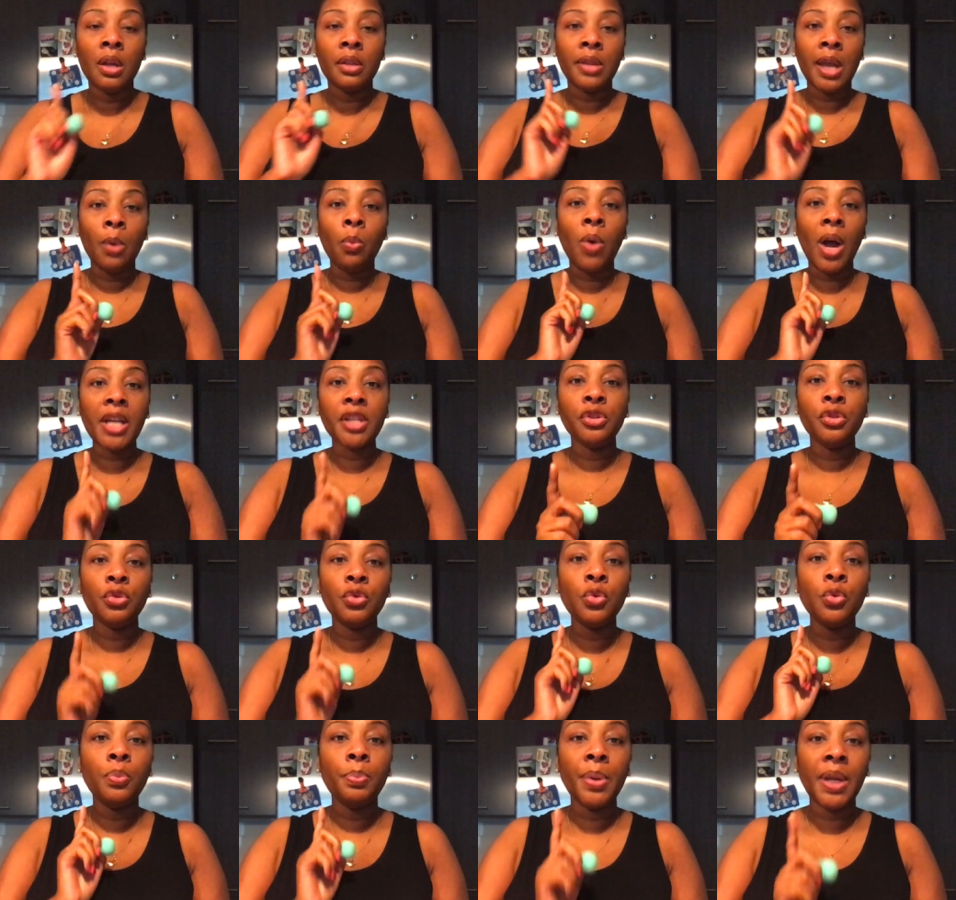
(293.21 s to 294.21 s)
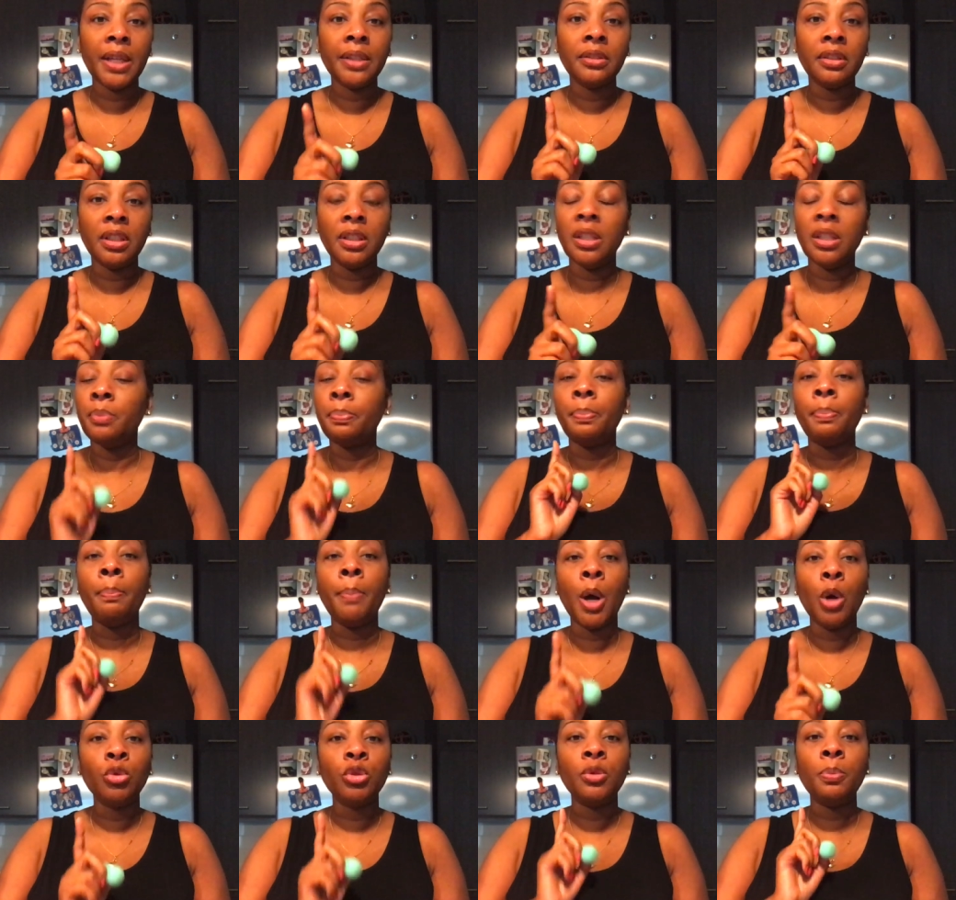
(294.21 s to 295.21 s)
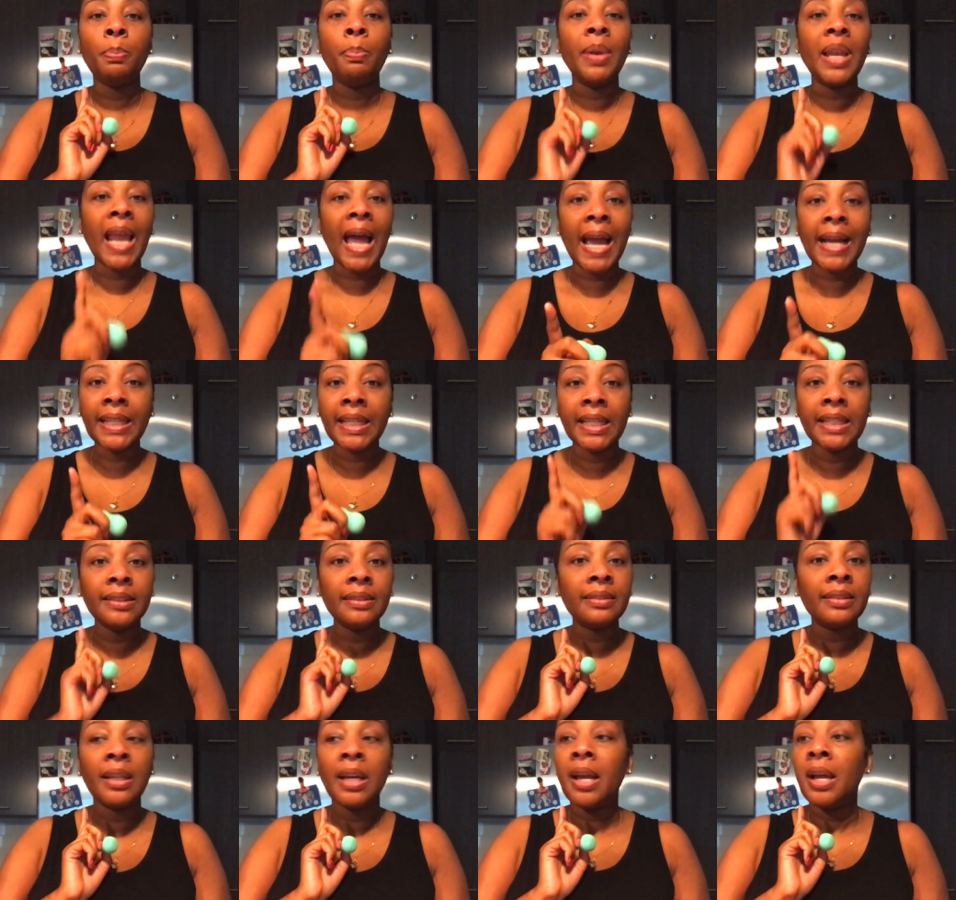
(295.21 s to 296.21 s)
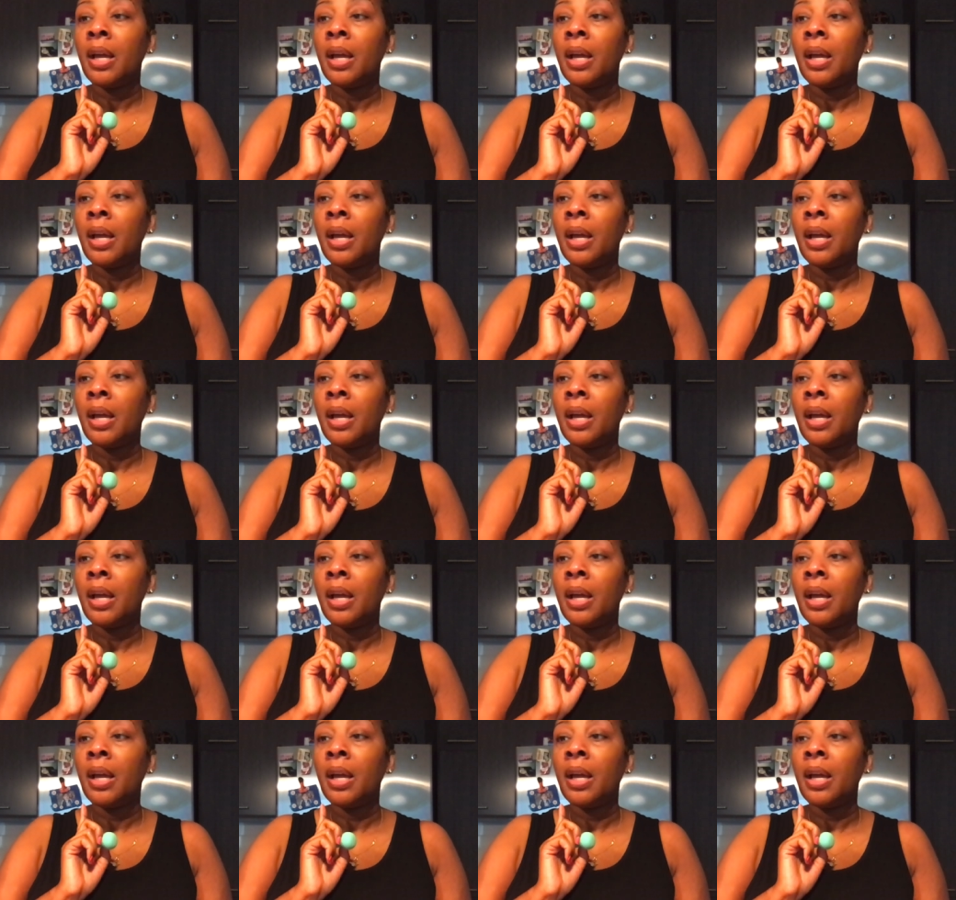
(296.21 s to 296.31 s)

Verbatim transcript: That white dude picked the most blackest,